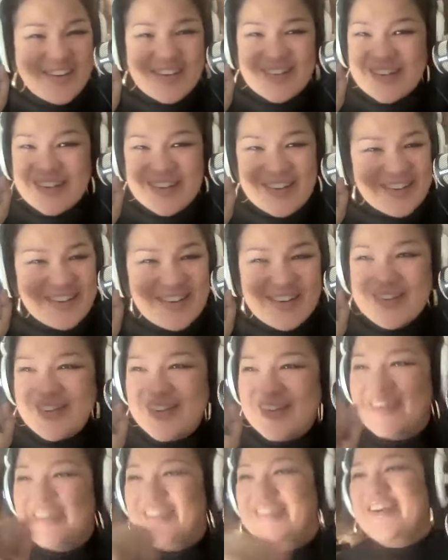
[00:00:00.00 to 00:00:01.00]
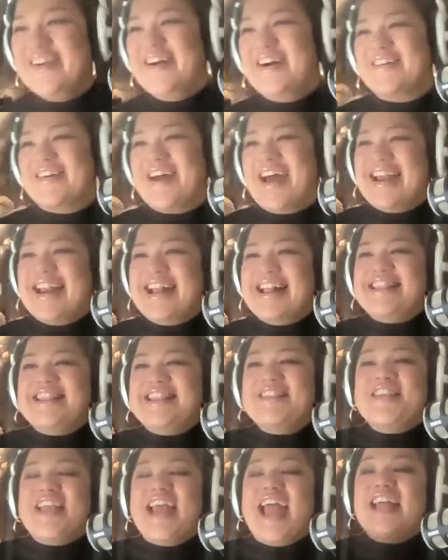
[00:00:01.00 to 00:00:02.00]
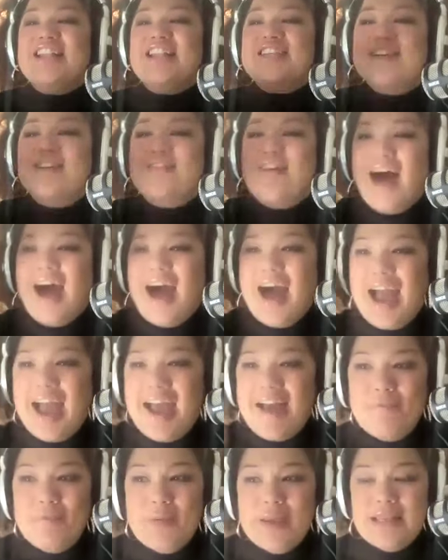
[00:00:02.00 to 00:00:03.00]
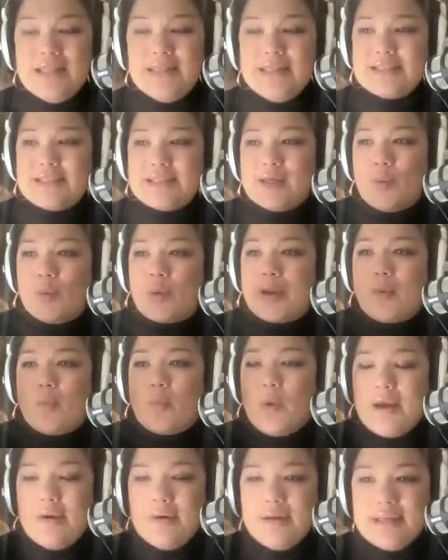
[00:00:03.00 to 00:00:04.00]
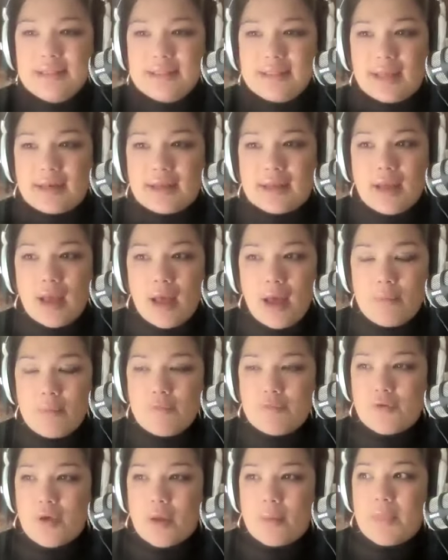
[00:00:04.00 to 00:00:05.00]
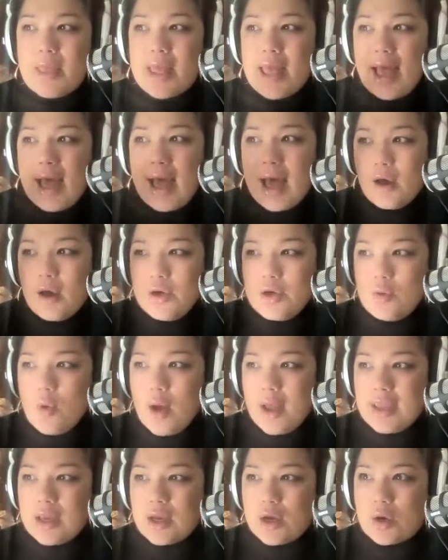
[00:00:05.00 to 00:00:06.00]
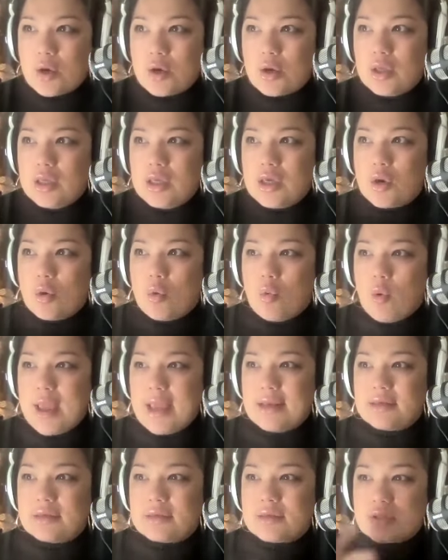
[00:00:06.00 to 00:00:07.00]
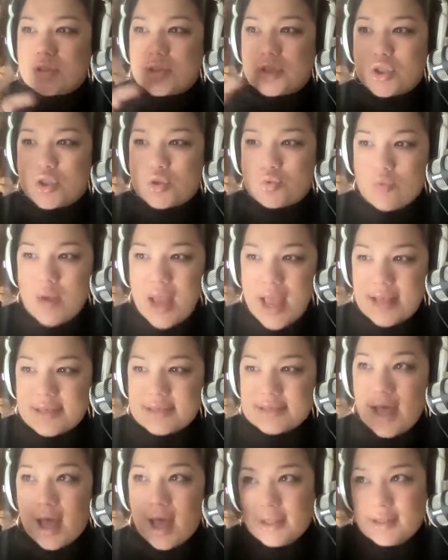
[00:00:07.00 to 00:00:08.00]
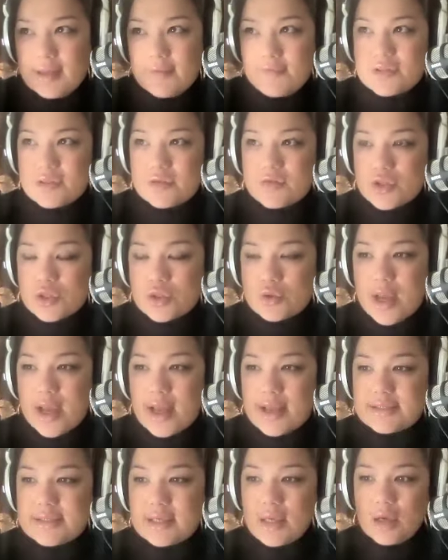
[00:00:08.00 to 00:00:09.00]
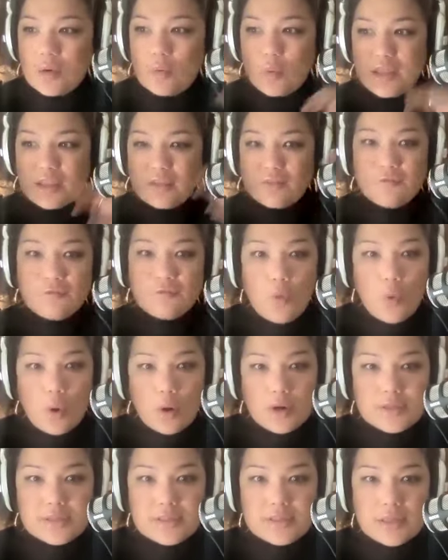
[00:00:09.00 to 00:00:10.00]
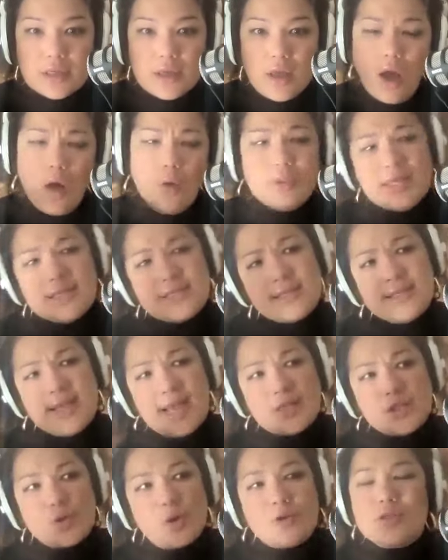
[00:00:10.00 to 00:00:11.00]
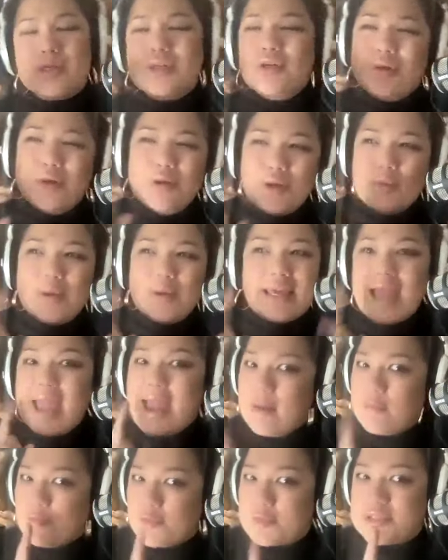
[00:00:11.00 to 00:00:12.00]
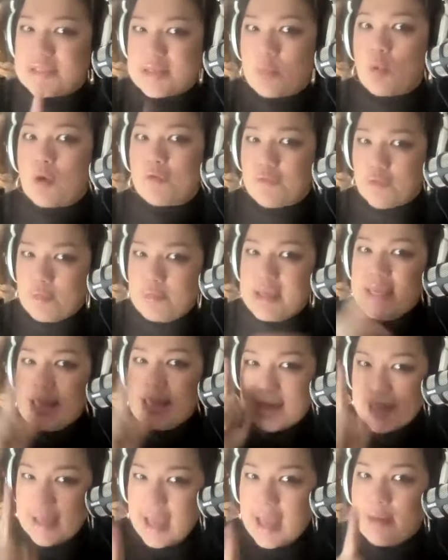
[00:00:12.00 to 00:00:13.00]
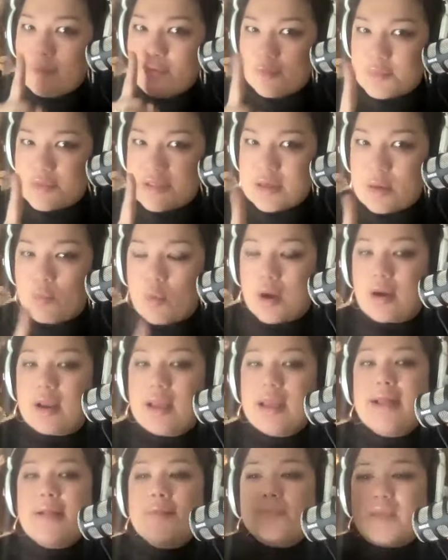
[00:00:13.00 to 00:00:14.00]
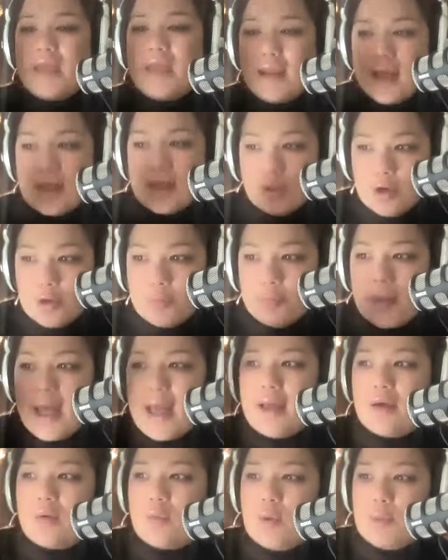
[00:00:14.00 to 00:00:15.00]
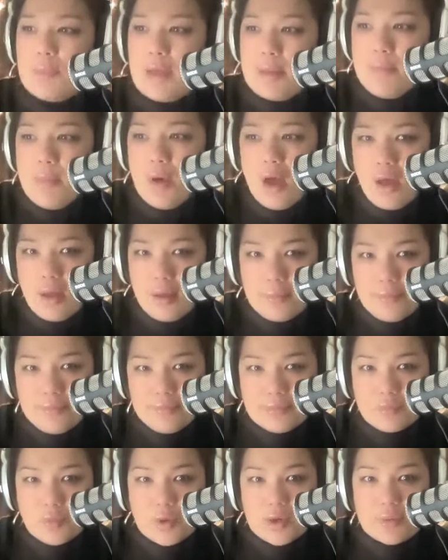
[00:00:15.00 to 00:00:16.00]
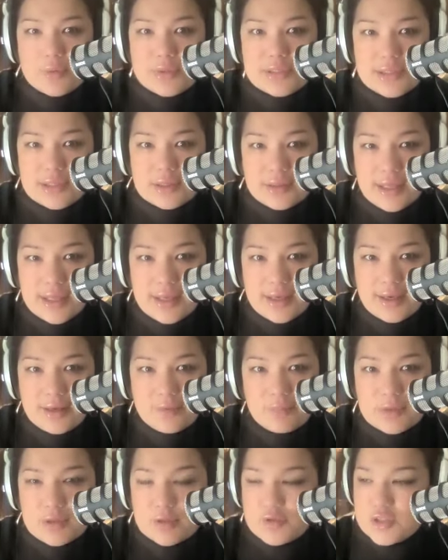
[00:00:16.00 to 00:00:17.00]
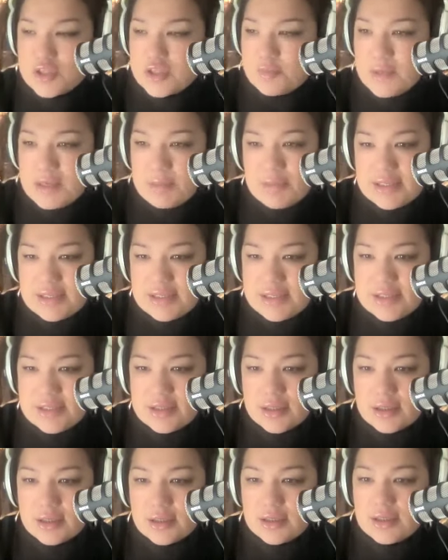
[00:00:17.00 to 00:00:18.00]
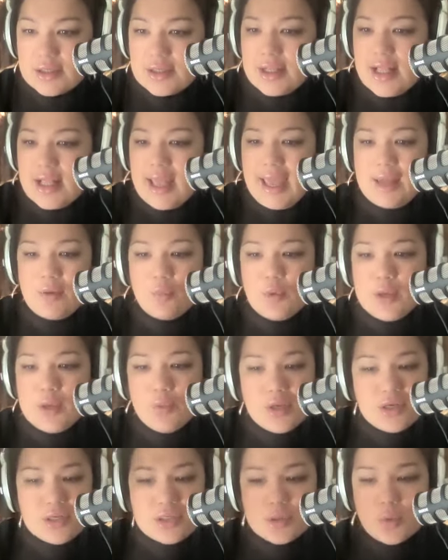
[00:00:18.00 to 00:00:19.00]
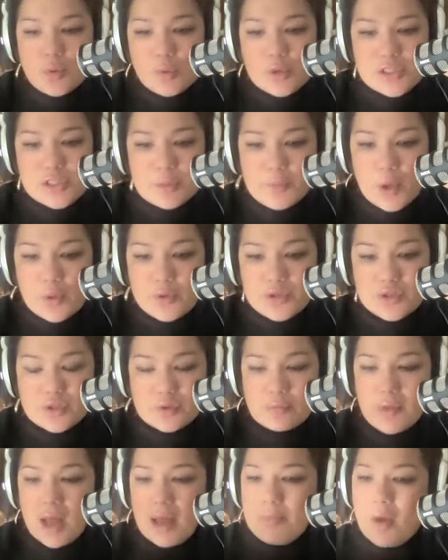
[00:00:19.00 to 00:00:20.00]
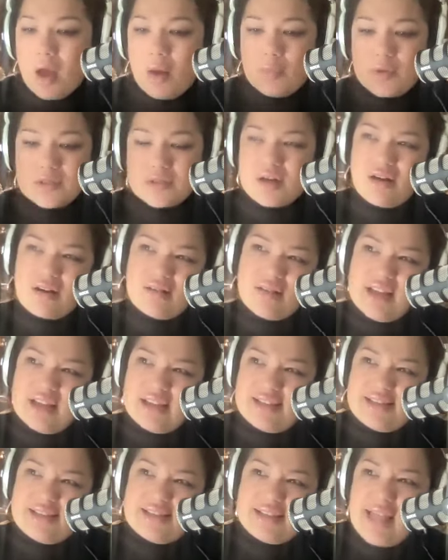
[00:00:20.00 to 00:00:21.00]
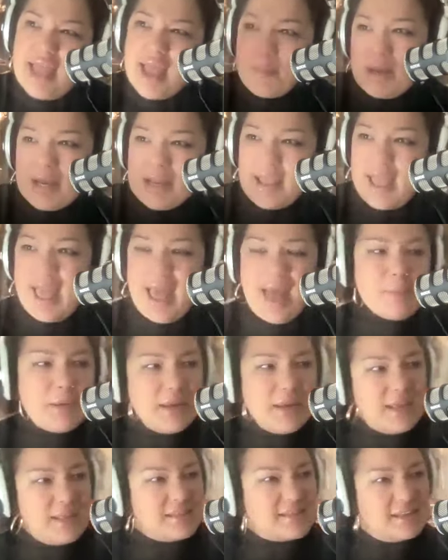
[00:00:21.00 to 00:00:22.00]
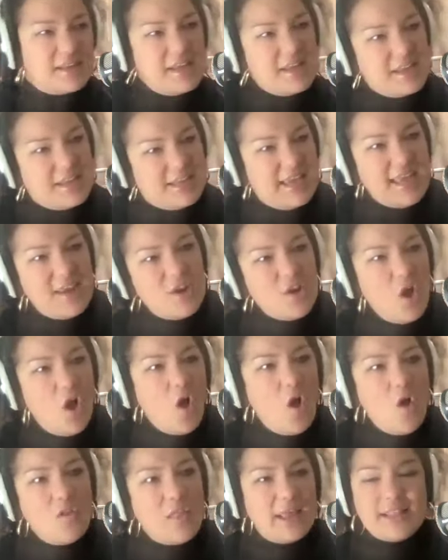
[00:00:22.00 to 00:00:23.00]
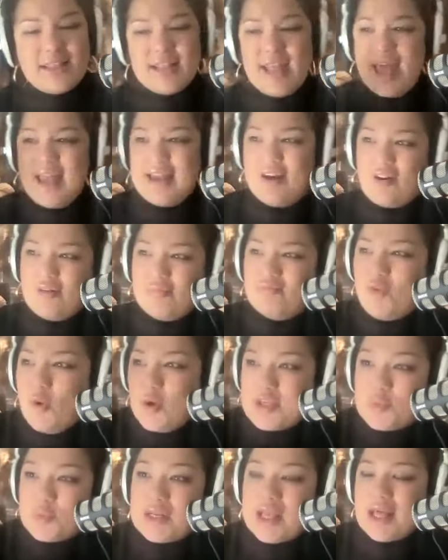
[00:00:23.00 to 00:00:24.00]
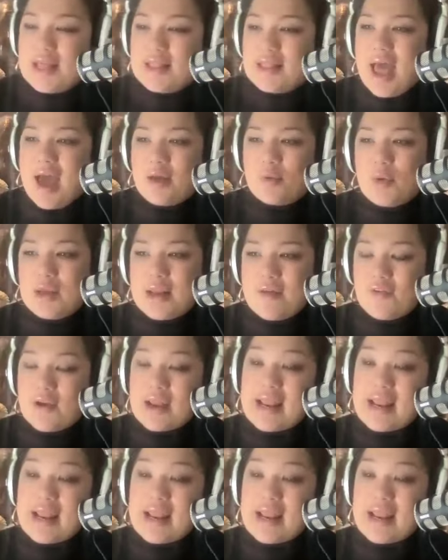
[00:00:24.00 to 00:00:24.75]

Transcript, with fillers: Oh, no, no, no, no, no, right? And so I've been in this inquiry. Where did that come from? How do I equate stress, high levels of stress, with force? Oh, that's a natural. No, no, no. It came from somewhere. For me, it came from somewhere. And I look back when my mom, when I was a little kid, it was just me and my sister, and we wouldn't do what we're supposed to. My mom would start slamming cabinets and getting all like that, and her voice would get loud and whatever.